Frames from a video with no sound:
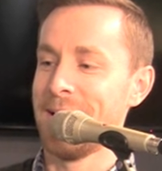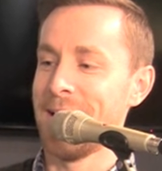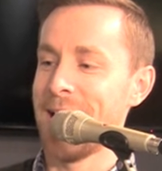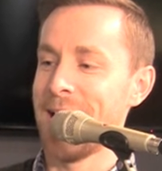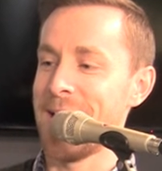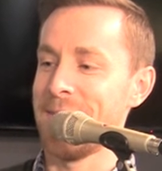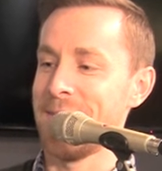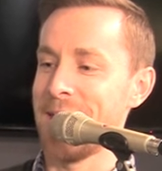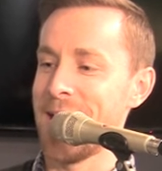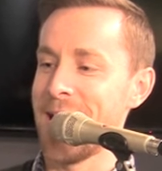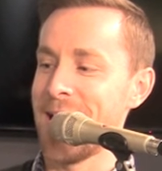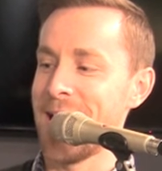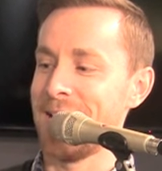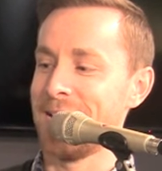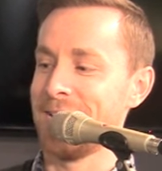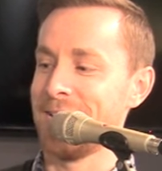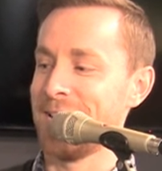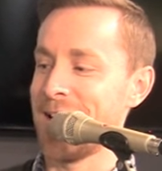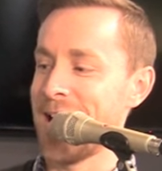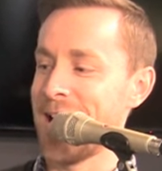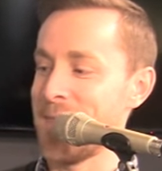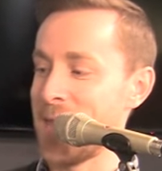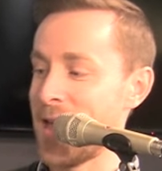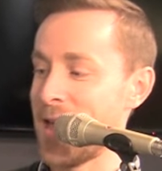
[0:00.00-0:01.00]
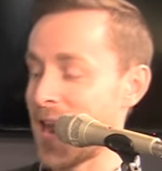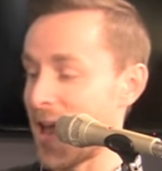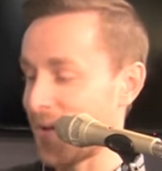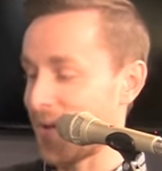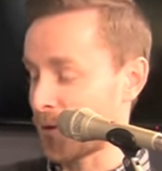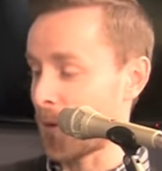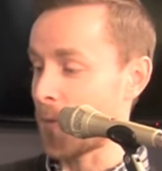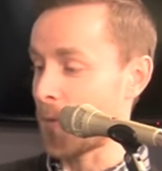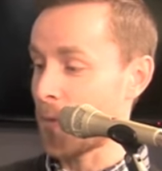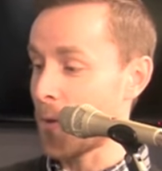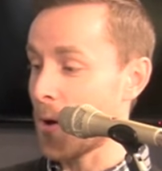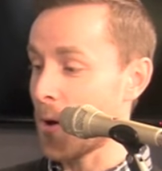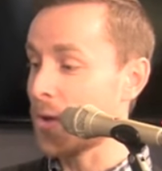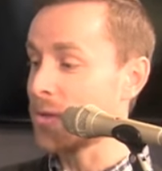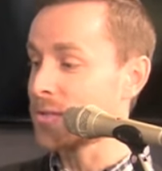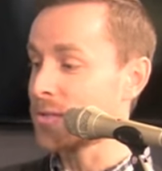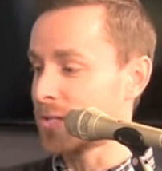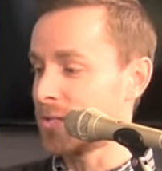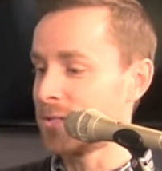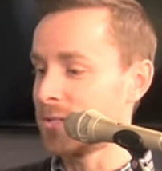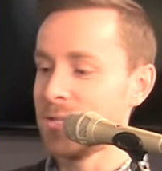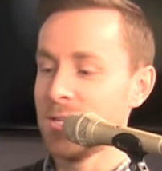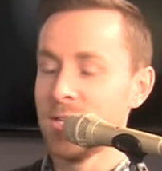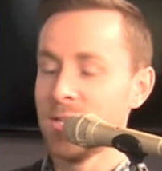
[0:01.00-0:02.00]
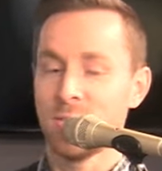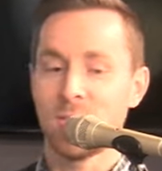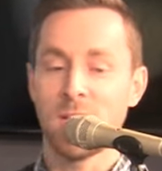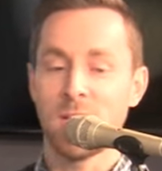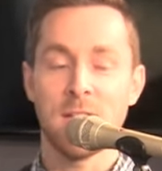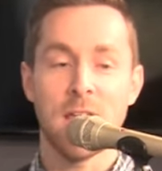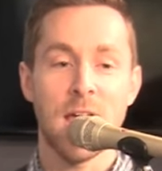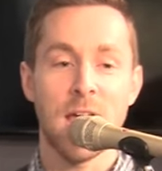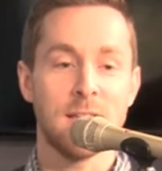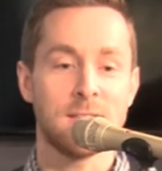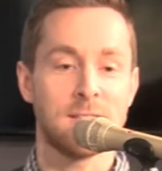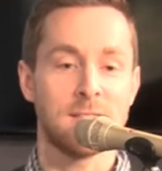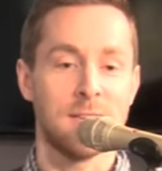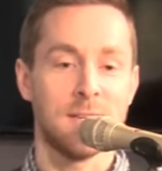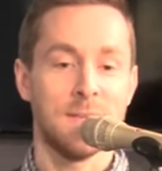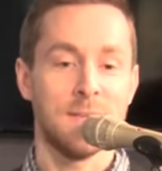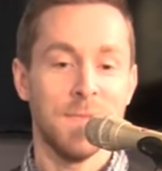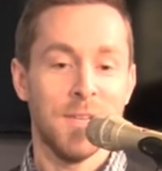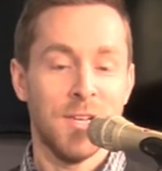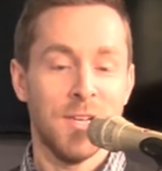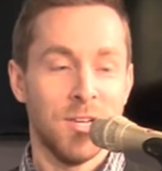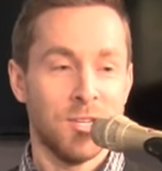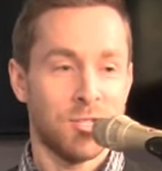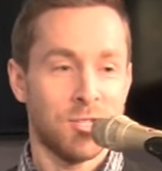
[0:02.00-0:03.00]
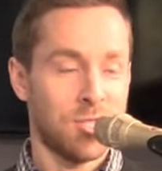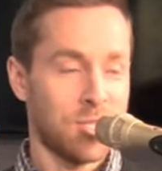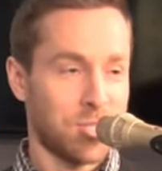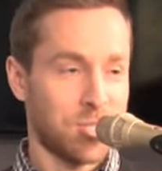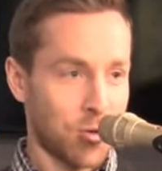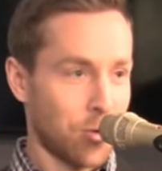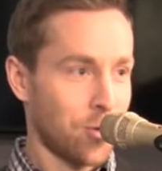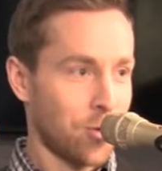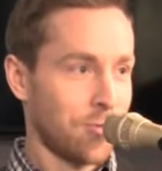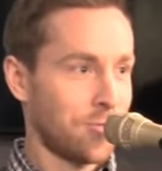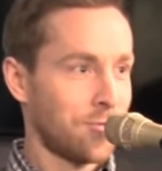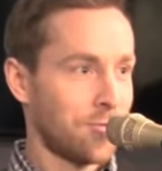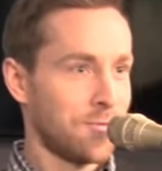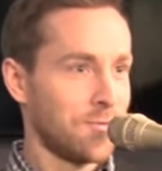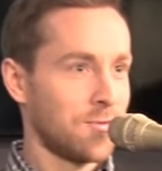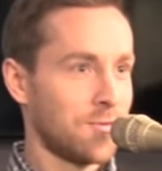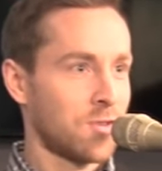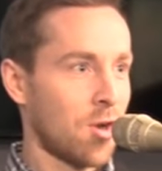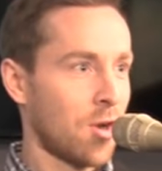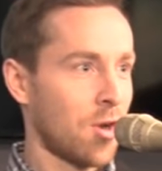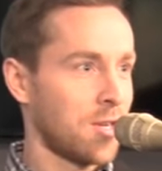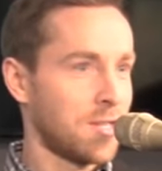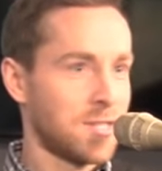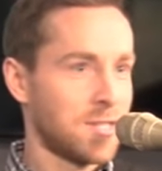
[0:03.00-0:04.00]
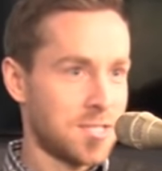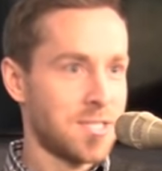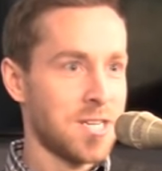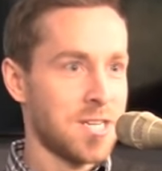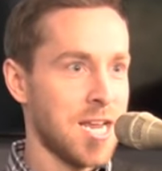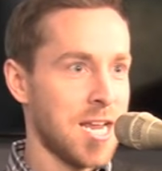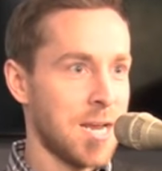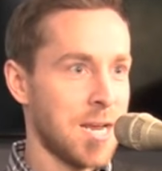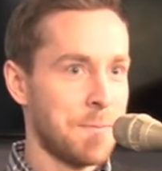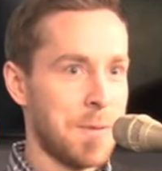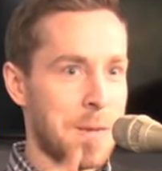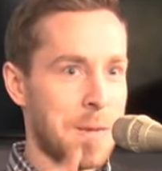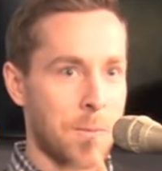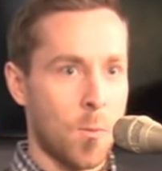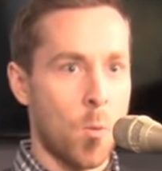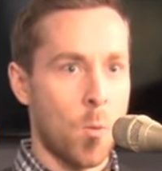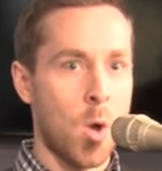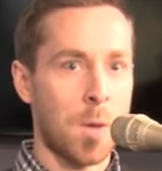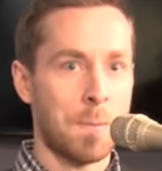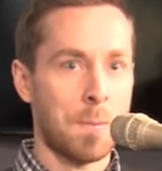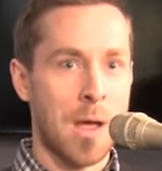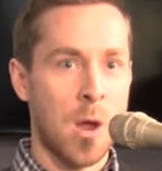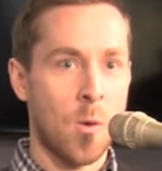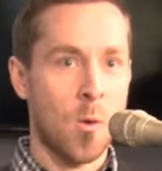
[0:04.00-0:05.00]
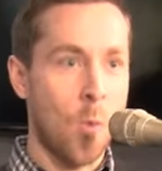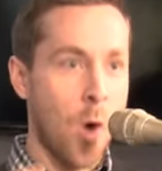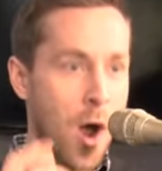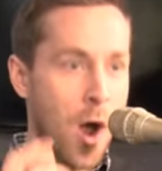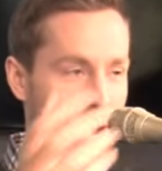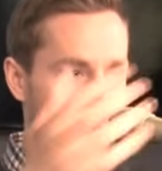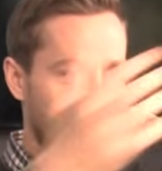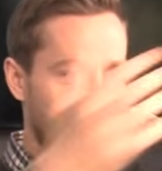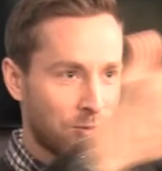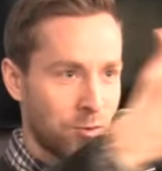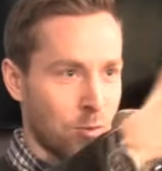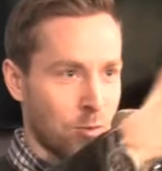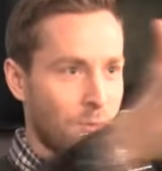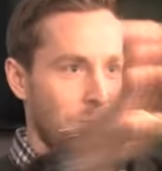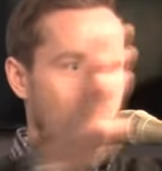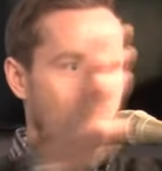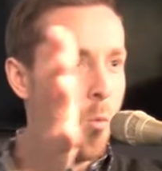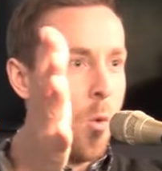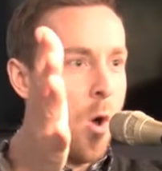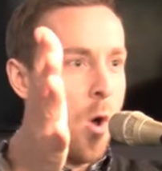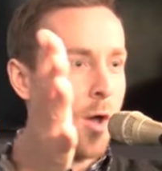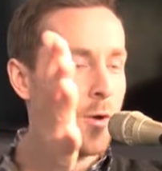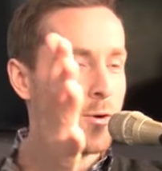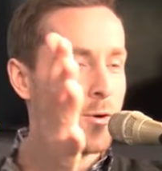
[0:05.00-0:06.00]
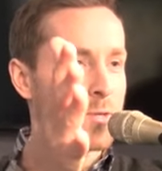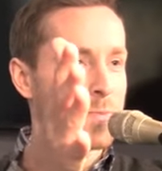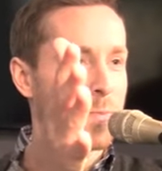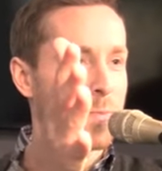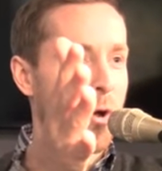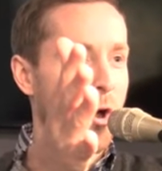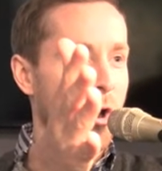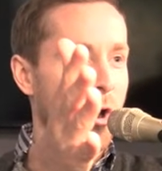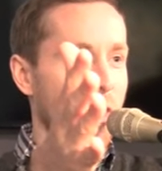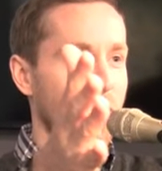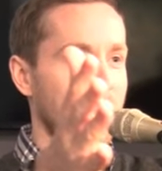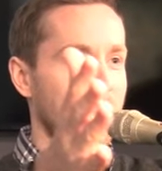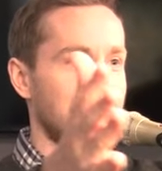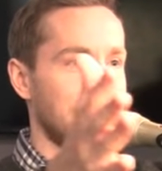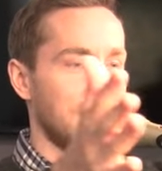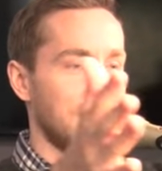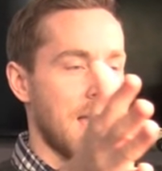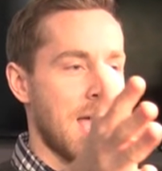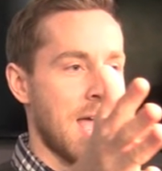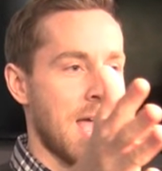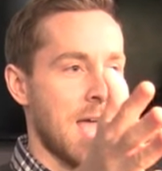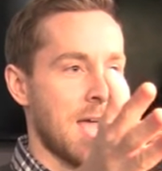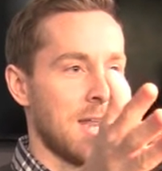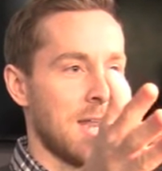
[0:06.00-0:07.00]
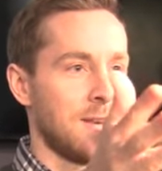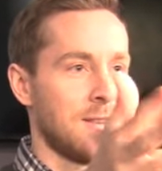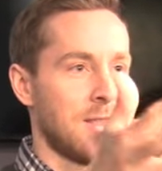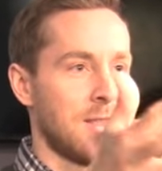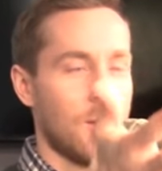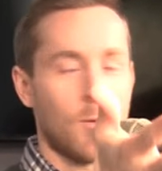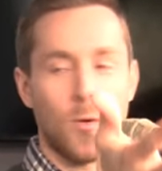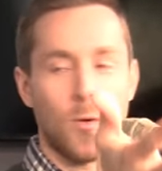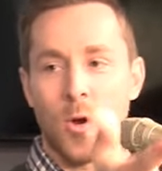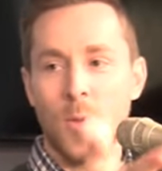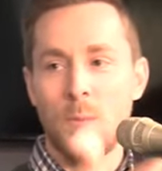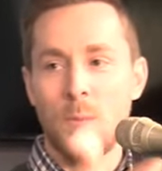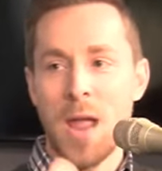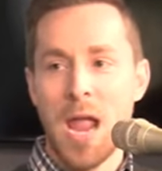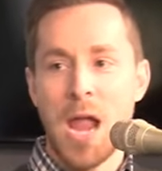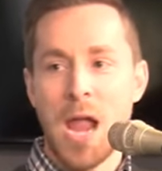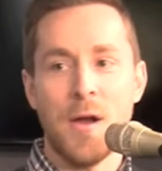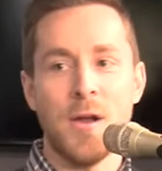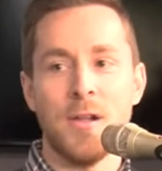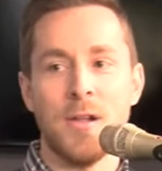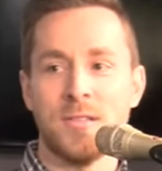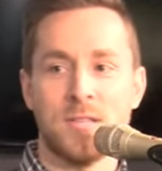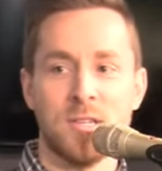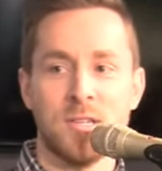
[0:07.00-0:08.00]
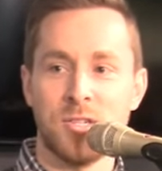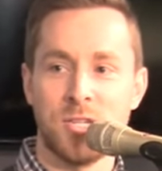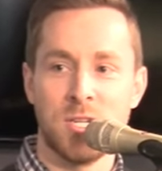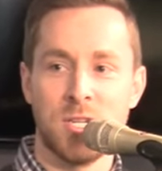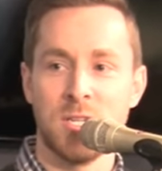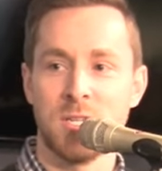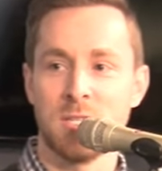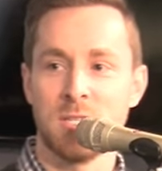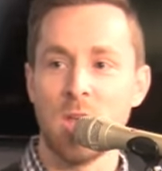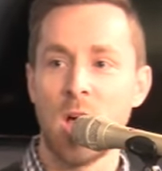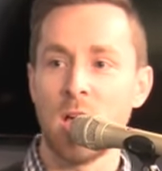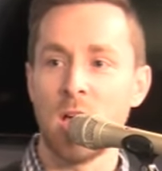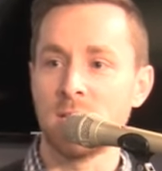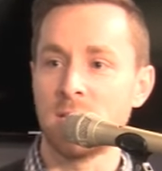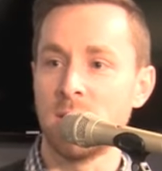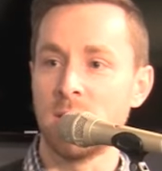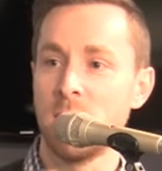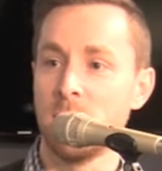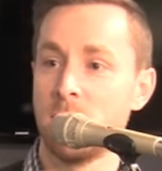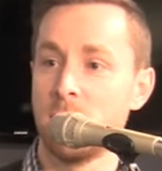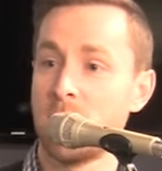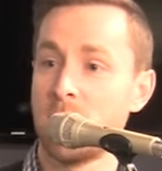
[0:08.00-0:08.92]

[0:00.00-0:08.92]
and then and then after I proposed and said yes, and she sort of started seeing people one by one, and sort of the waters parted, and there were her parents, and she just lost it,